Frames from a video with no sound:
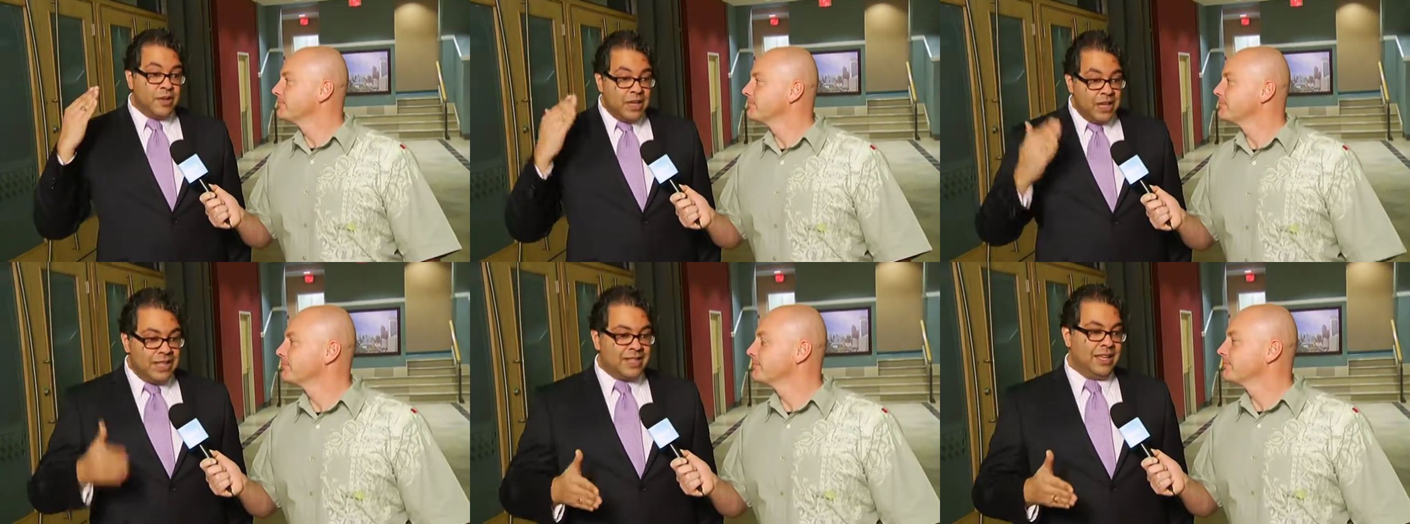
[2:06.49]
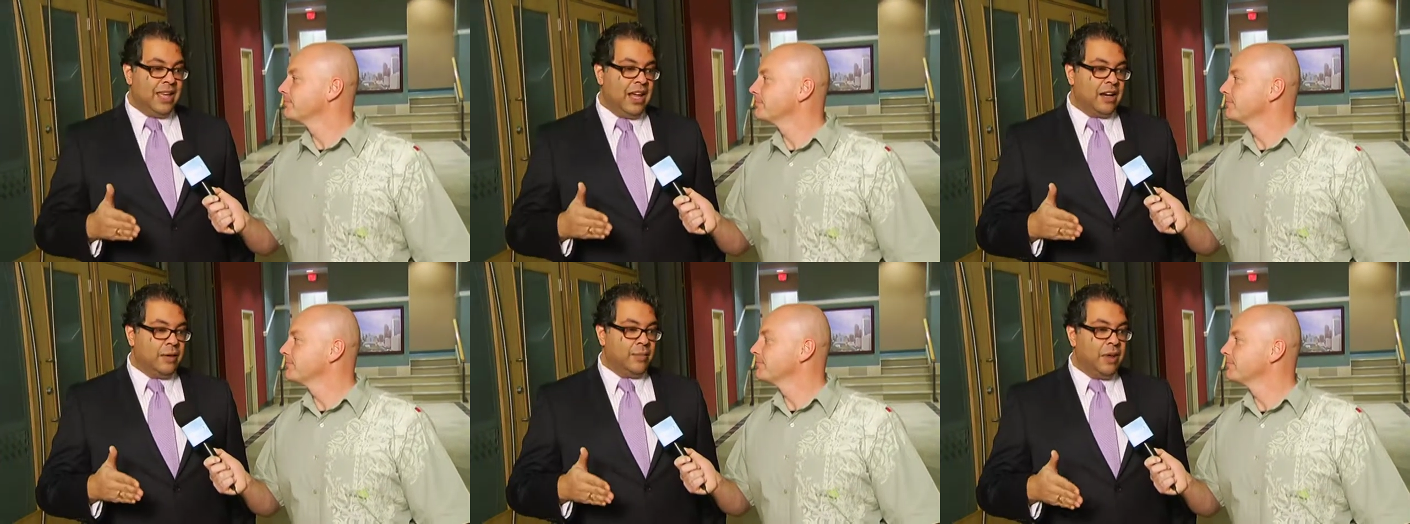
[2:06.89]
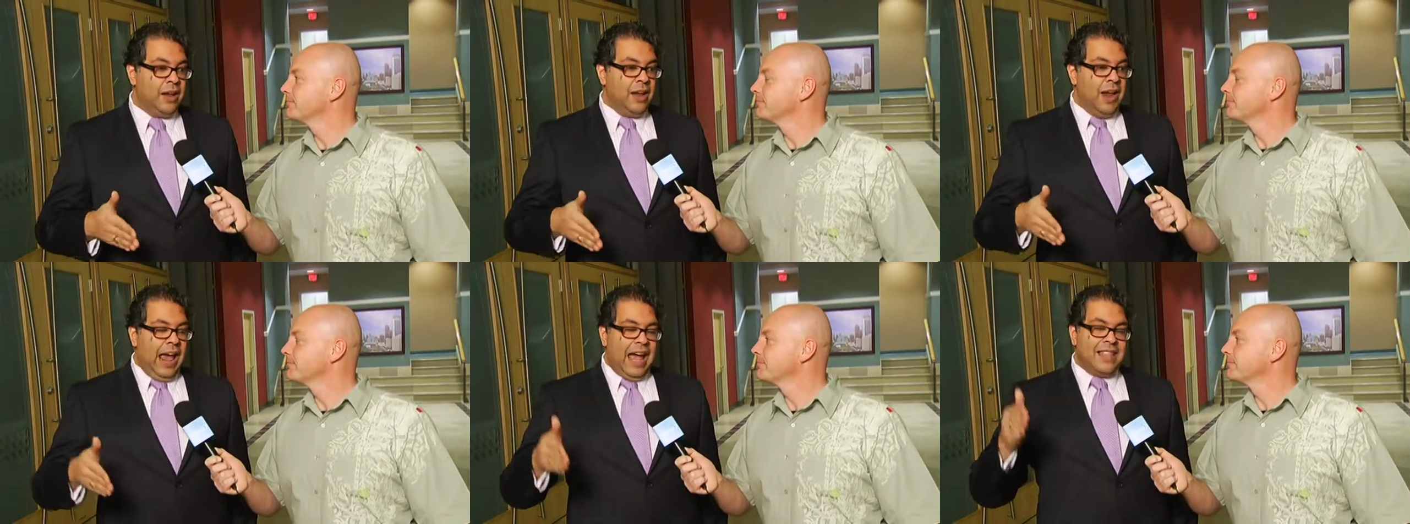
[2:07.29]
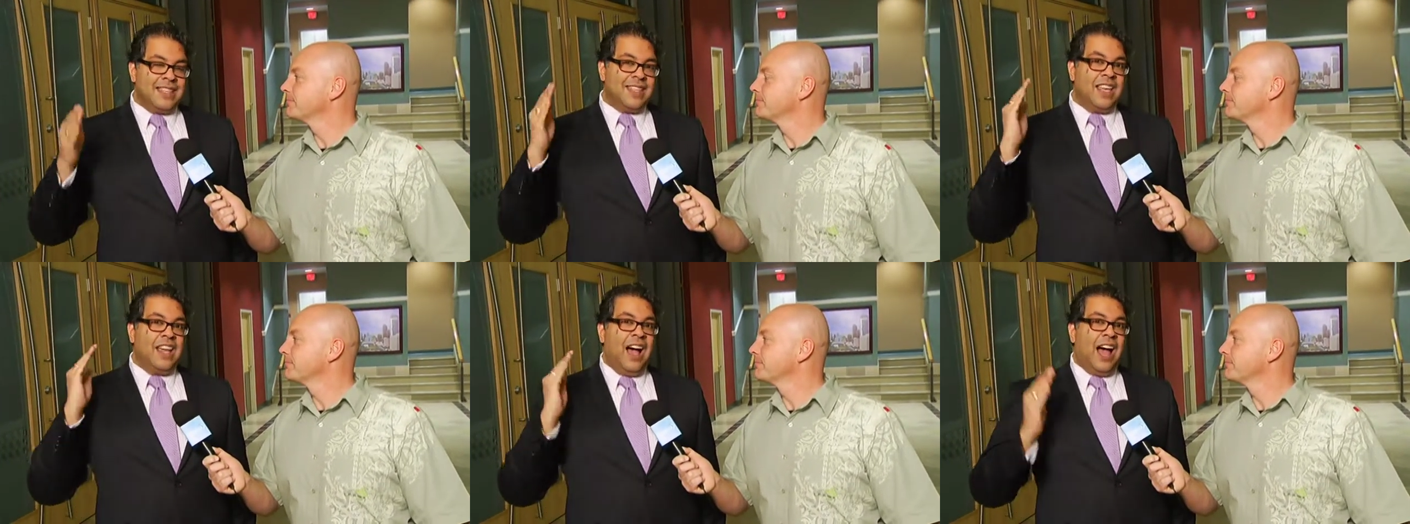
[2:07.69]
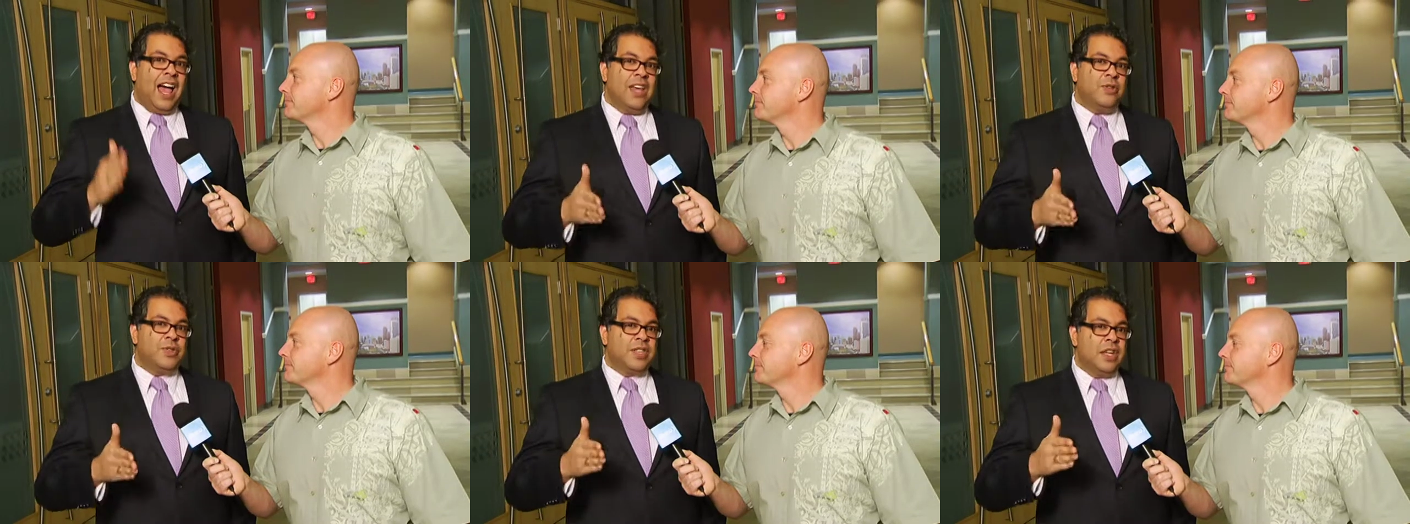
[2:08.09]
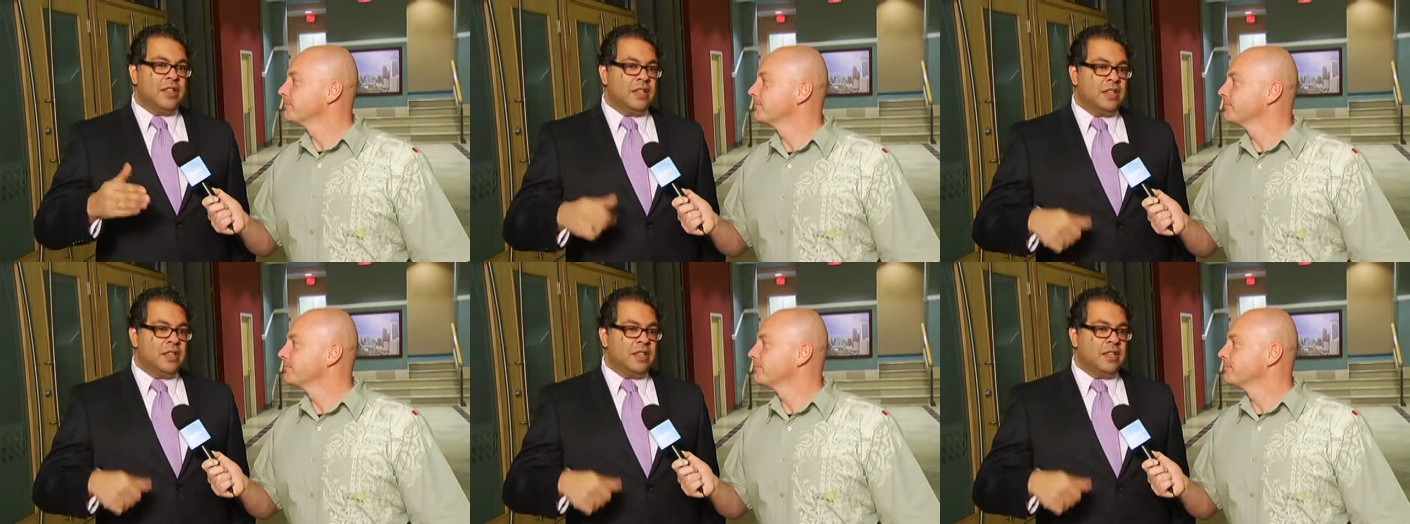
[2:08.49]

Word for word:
Speaker 1: You need to get them. And to the guy who said